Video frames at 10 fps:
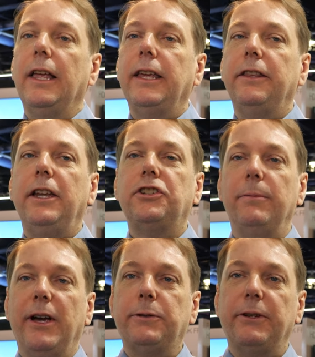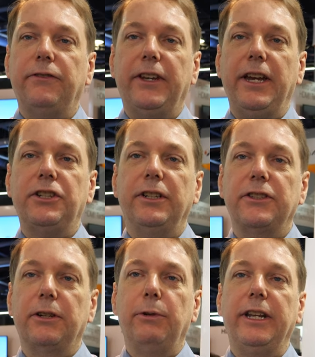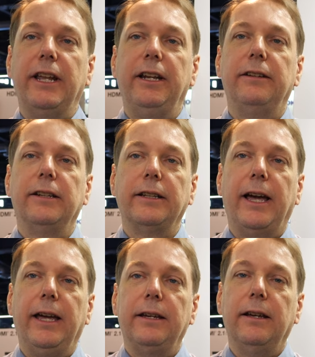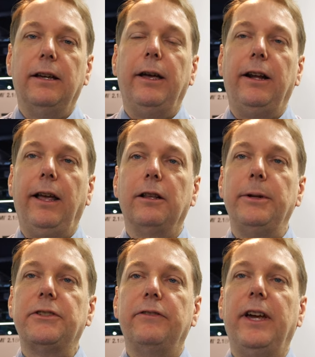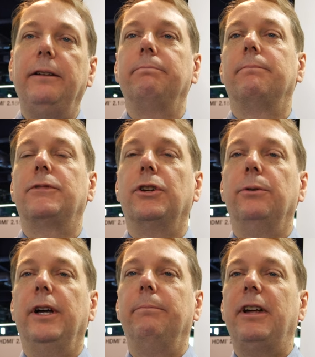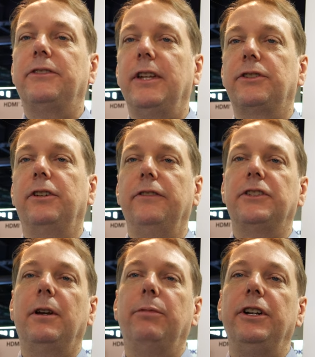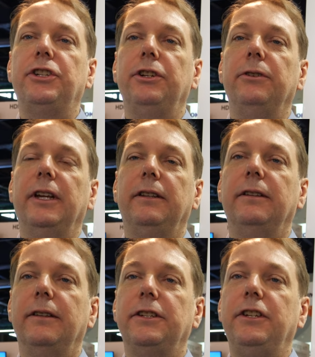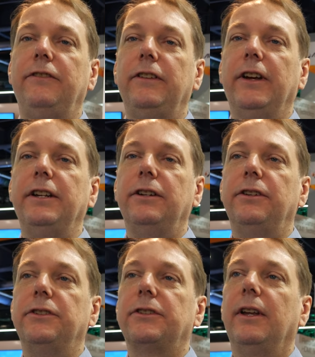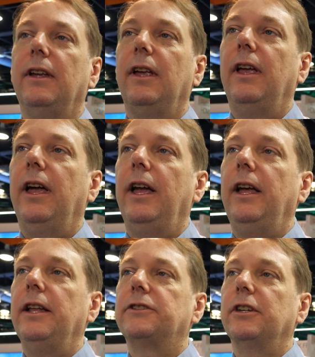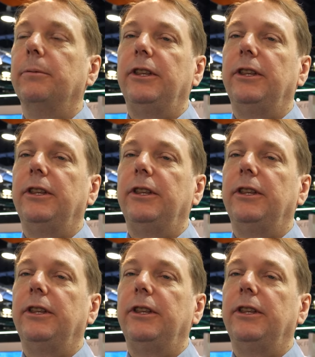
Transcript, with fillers: Yeah, the HDMI specification doesn't really get into the lag elements of that, so that's sort of a separate issue that the TV vendors and some